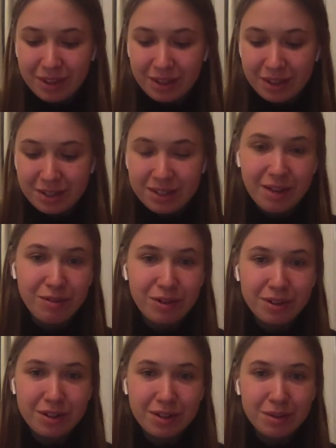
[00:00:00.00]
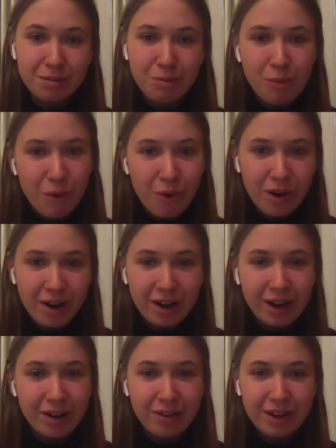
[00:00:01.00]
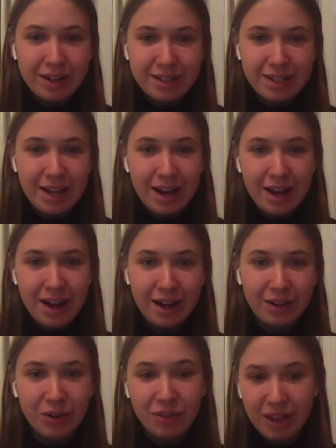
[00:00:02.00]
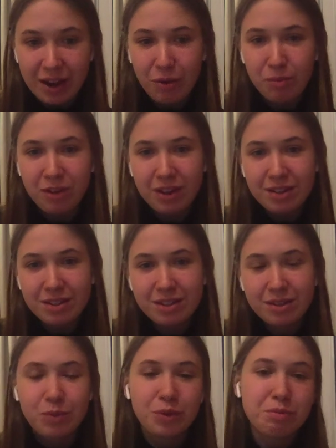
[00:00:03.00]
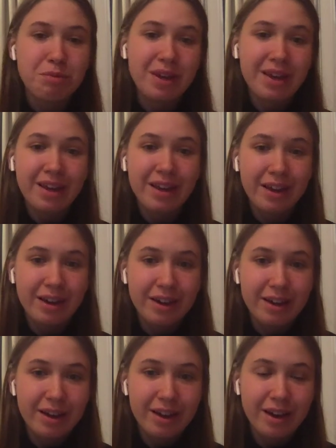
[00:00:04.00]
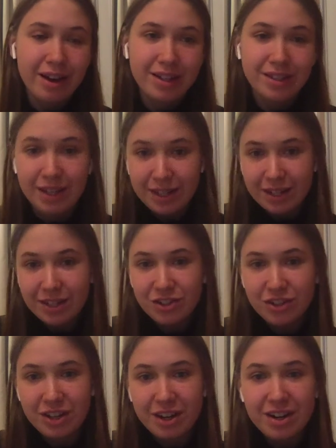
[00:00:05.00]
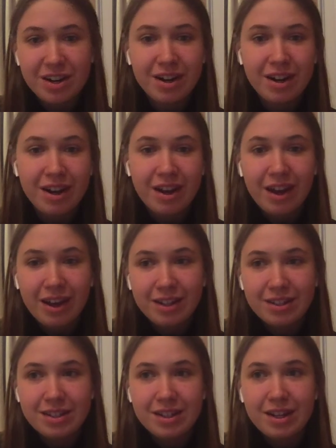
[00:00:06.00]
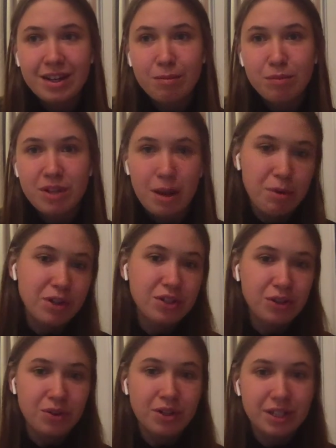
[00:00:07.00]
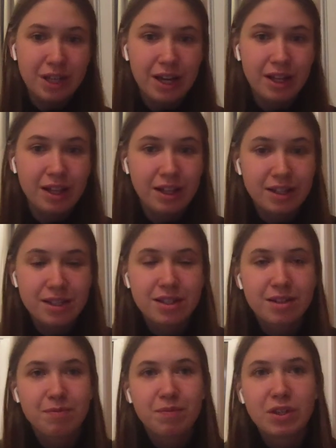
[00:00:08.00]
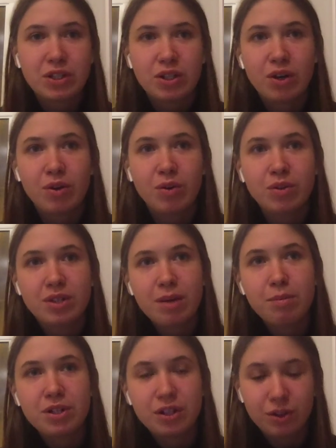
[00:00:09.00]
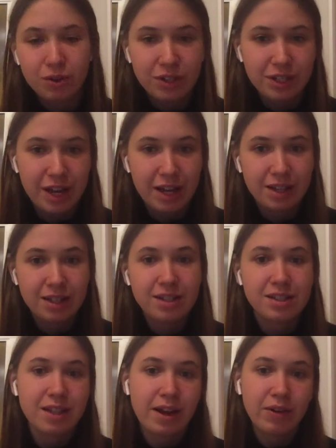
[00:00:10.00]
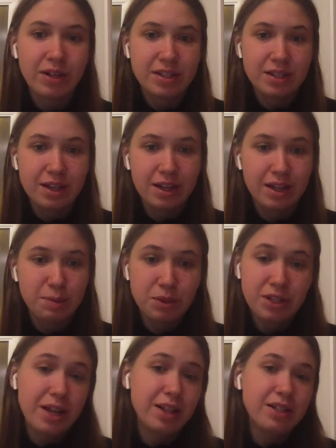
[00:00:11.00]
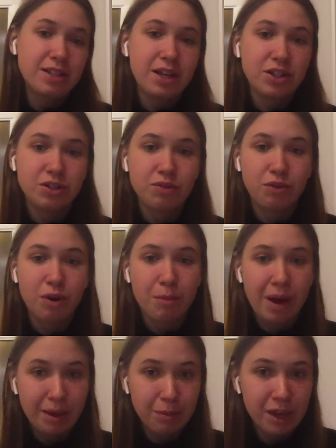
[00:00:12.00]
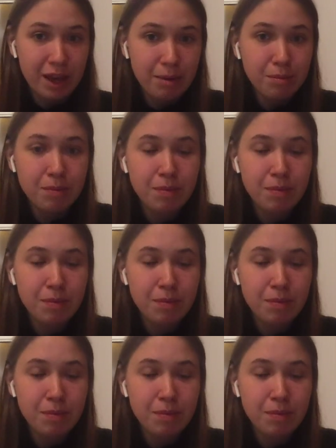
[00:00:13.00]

Several more careers that are not that obvious would be data engineer and cybersecurity analyst. So cybersecurity analyst, there is a specialization from IBM.